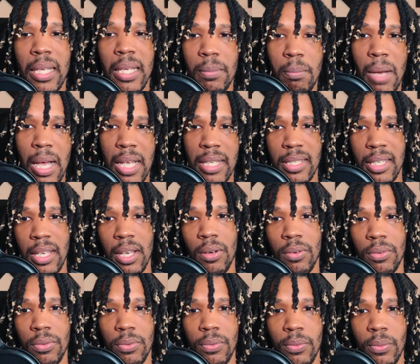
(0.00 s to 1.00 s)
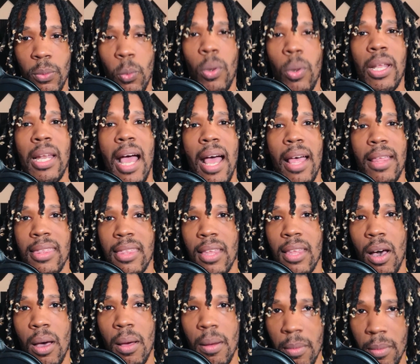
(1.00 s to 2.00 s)
myself what I
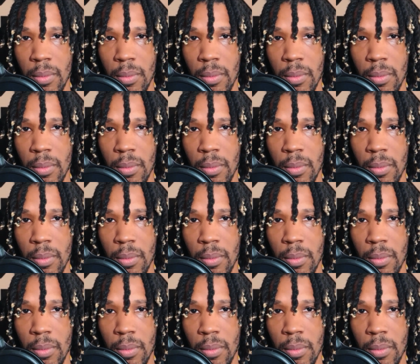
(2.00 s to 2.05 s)
thought